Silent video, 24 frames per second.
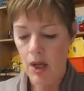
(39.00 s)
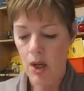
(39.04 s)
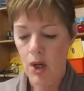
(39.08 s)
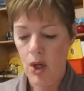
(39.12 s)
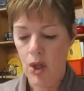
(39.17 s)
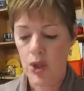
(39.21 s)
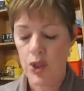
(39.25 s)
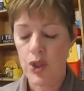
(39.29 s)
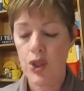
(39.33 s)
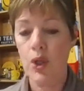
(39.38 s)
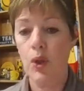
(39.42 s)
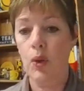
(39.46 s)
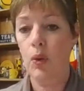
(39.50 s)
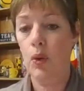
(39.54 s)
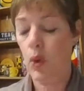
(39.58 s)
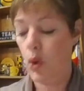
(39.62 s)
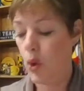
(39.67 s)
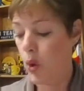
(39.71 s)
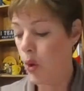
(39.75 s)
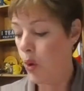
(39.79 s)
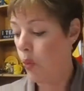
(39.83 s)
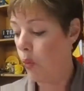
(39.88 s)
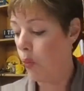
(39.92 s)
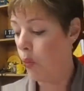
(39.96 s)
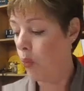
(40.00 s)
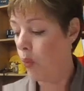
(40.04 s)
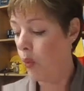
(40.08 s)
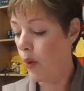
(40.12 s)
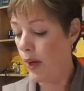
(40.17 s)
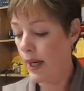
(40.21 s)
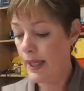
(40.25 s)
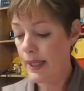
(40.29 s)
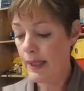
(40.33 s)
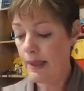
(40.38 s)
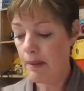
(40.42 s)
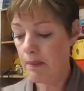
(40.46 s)
so
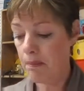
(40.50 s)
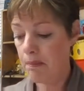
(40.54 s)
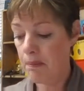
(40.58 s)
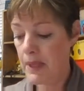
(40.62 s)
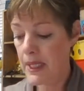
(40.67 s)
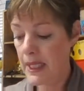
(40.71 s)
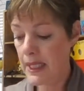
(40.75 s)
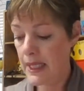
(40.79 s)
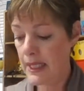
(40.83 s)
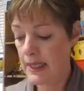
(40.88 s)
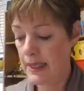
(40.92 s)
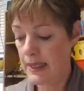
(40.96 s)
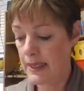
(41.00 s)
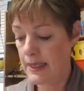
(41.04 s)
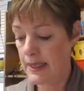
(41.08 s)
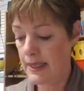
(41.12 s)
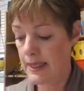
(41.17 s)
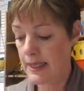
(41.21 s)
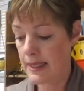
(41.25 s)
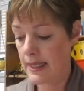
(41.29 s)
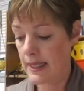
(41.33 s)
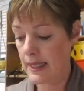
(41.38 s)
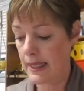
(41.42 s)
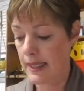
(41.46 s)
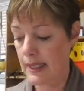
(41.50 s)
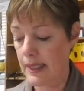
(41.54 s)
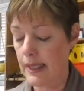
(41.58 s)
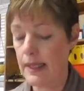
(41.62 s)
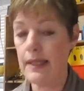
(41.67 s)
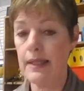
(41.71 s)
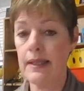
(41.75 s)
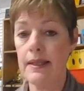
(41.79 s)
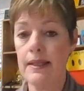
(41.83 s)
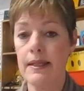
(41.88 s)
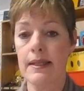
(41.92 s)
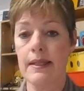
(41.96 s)
what it means
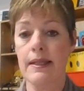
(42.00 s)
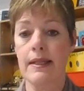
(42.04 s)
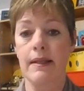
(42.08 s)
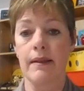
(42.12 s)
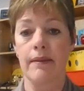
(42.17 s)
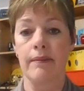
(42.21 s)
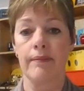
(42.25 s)
is,